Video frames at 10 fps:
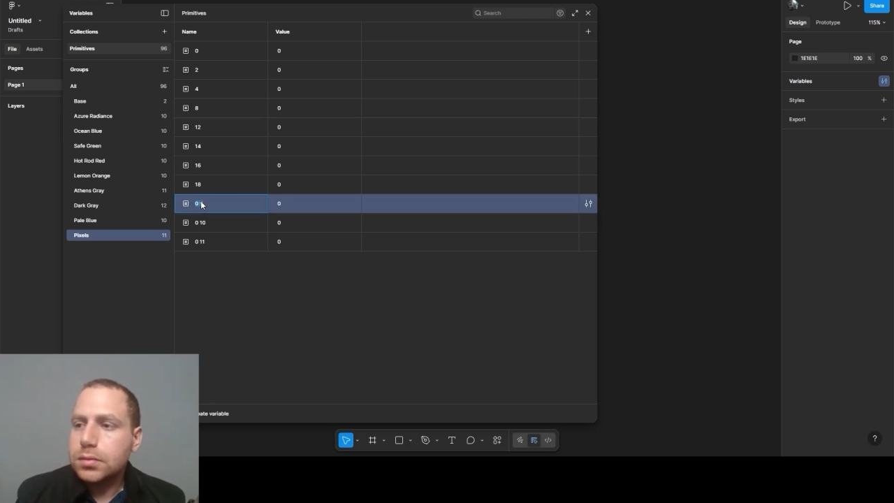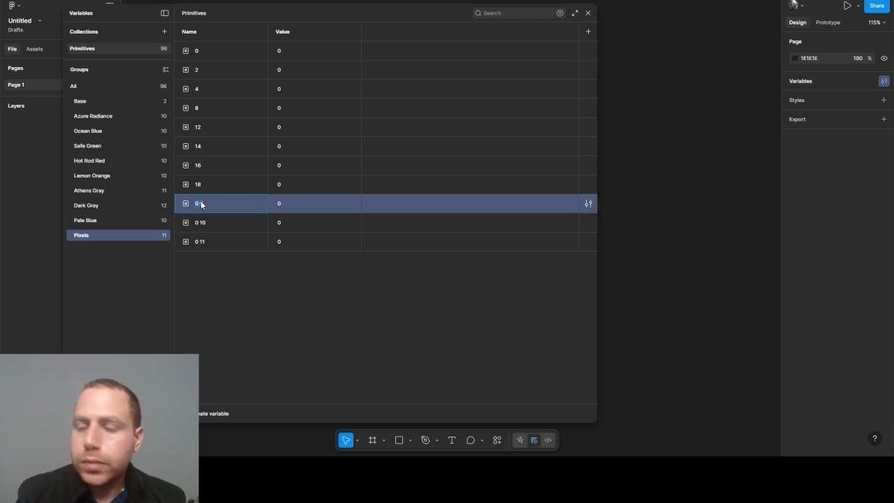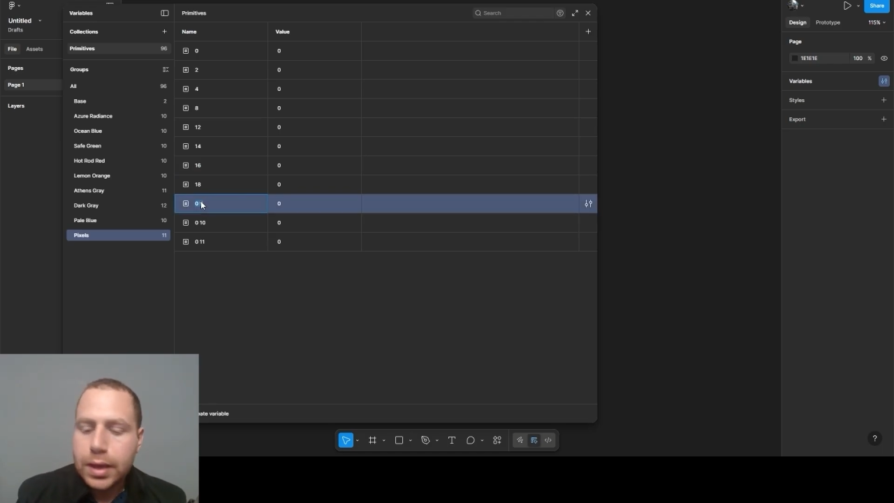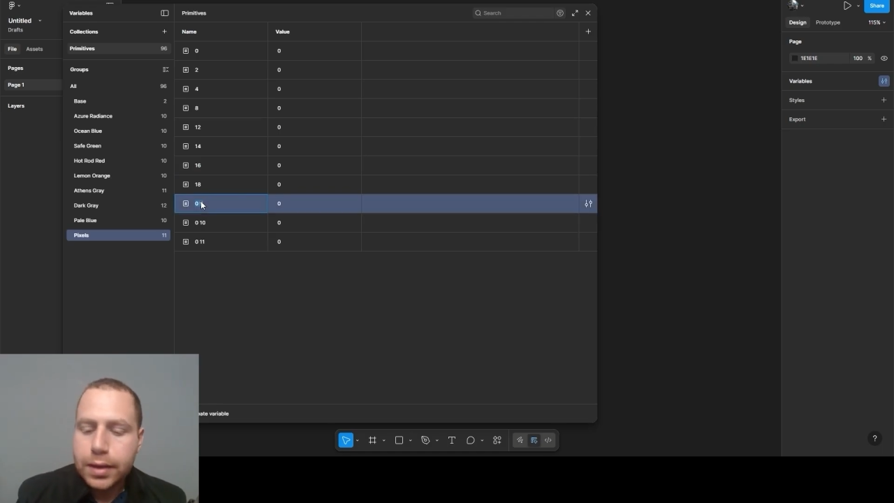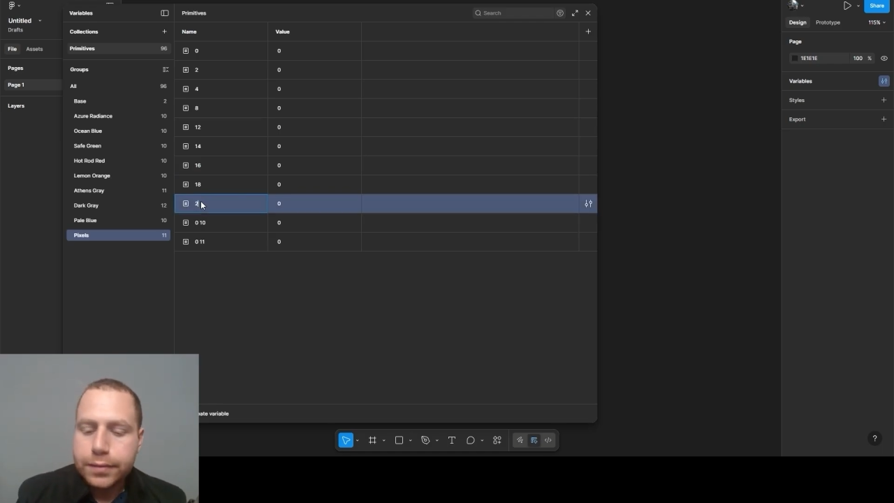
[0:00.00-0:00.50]

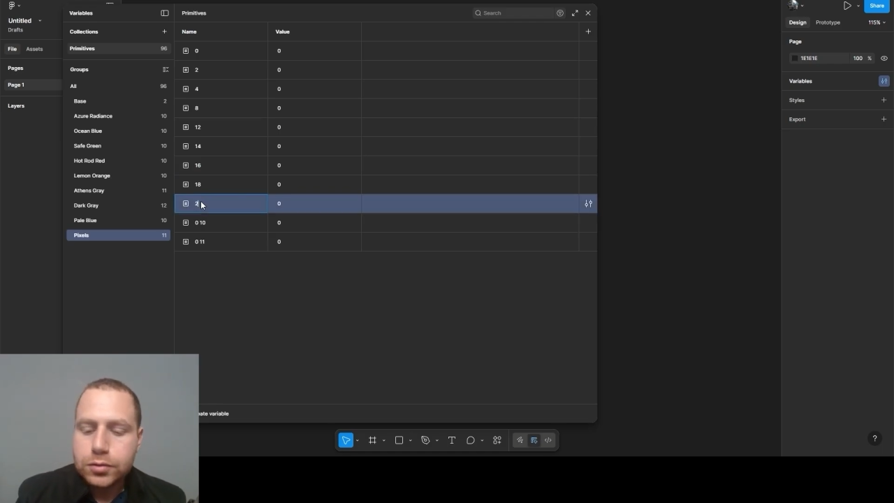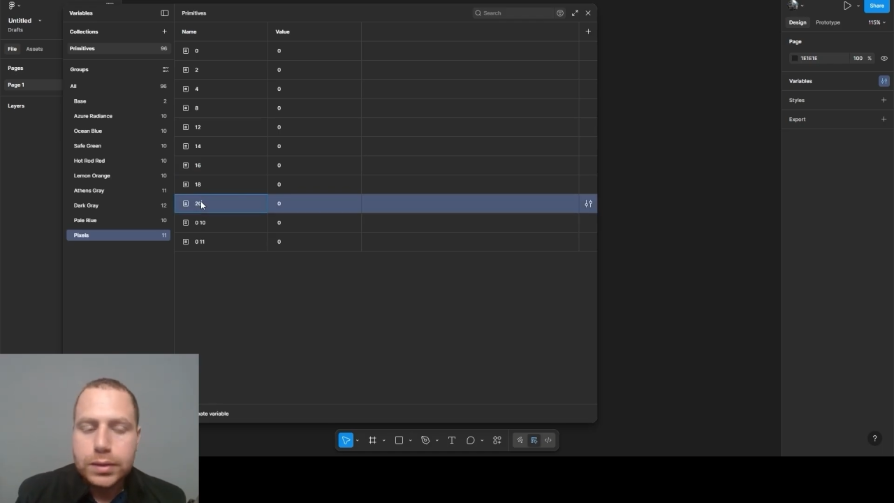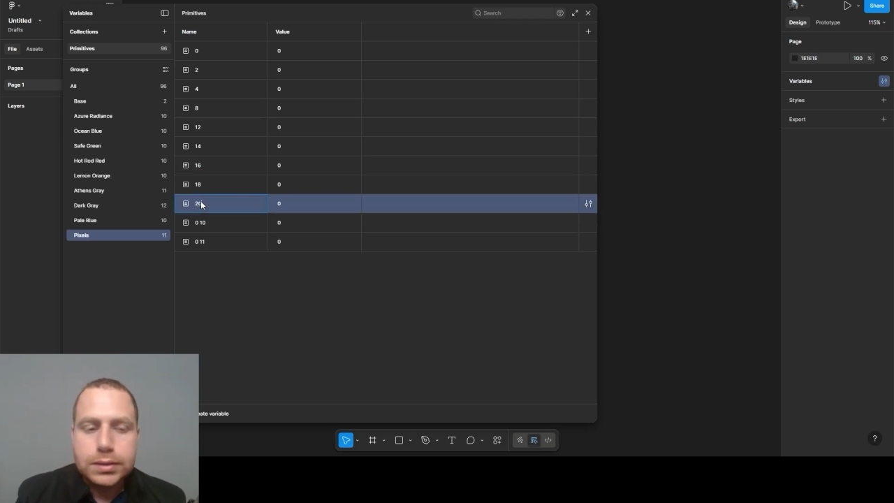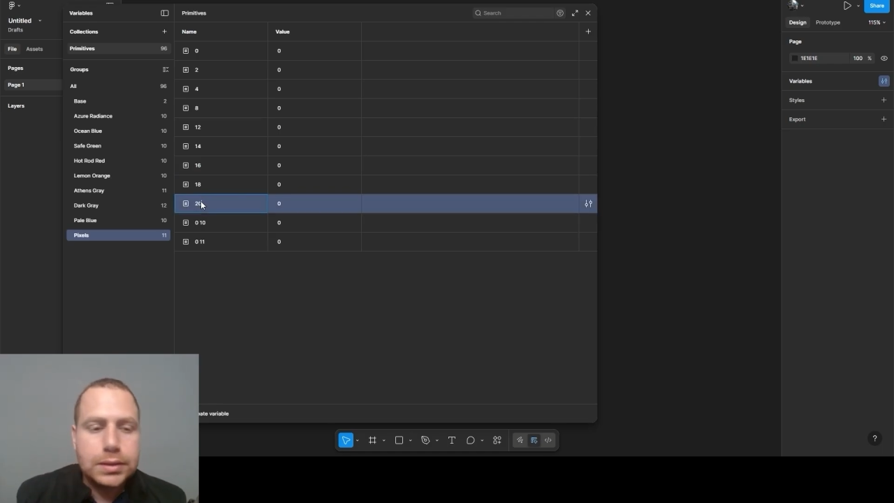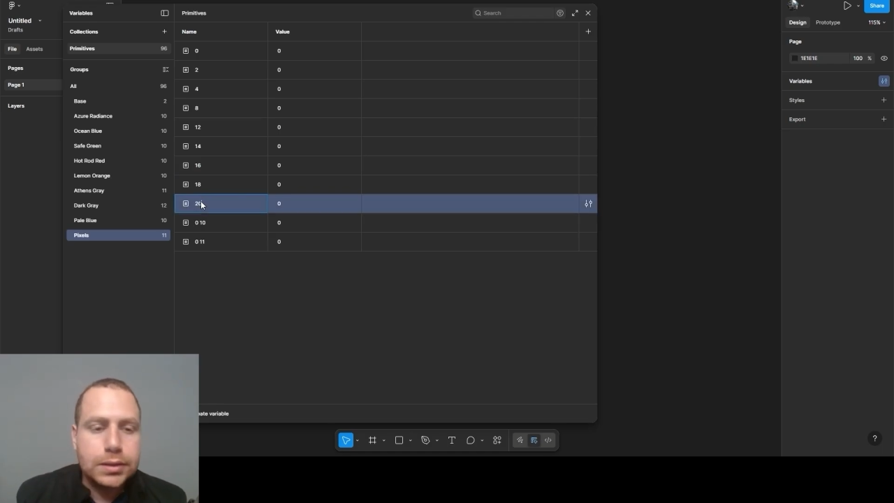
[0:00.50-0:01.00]
We have
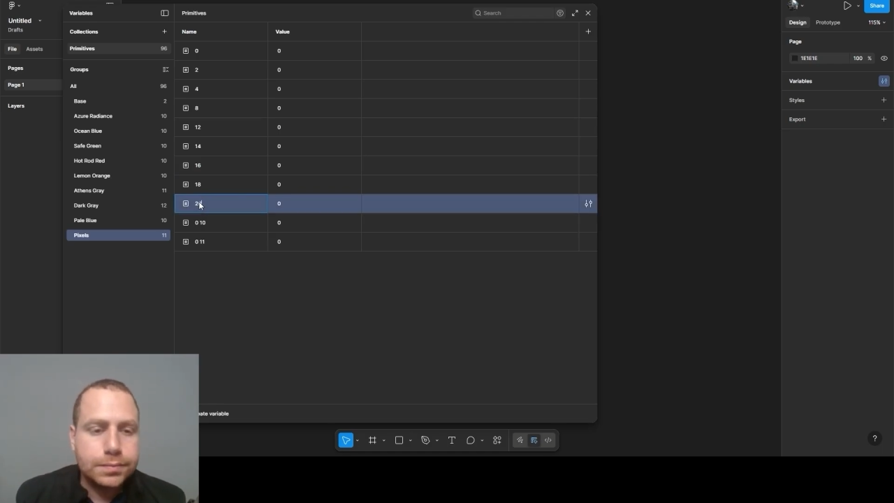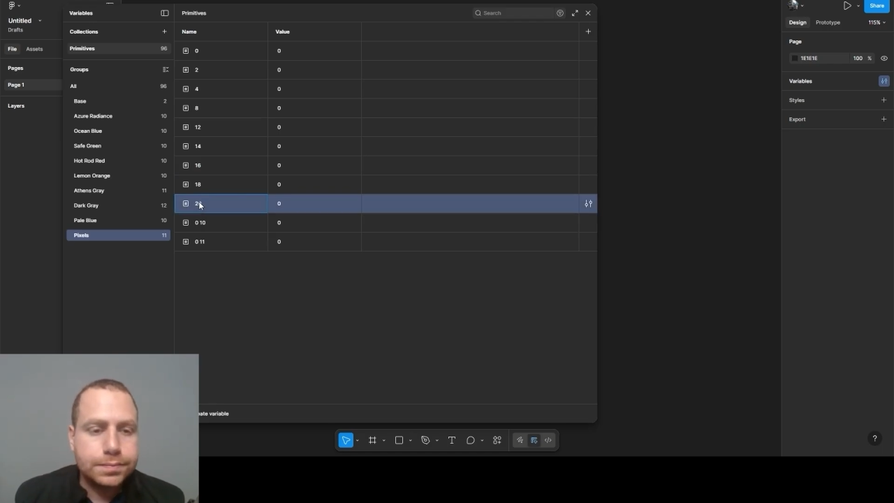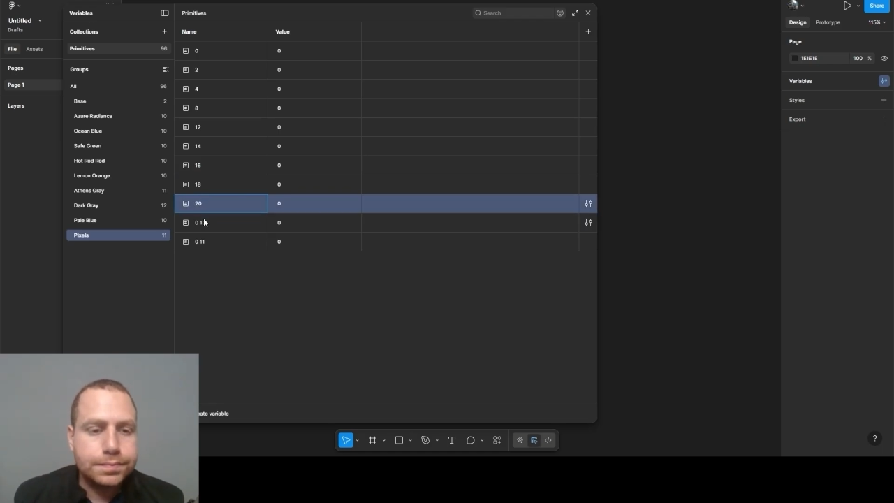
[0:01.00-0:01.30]
20.